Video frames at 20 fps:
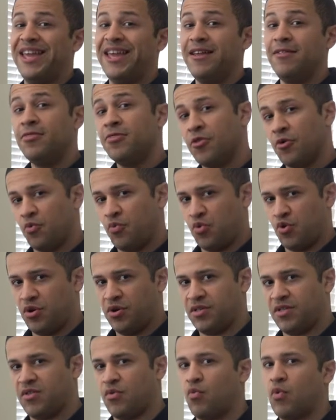in the
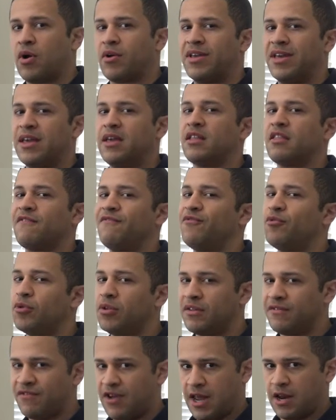woods where he gets
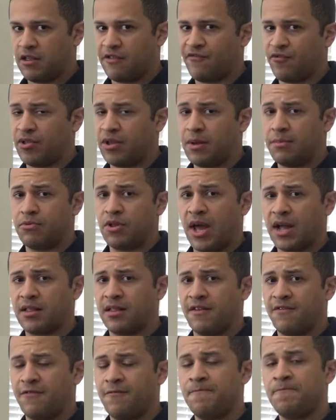full advantage for the
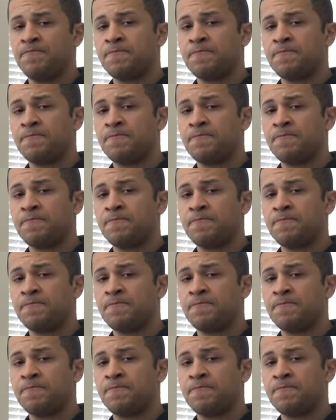objective.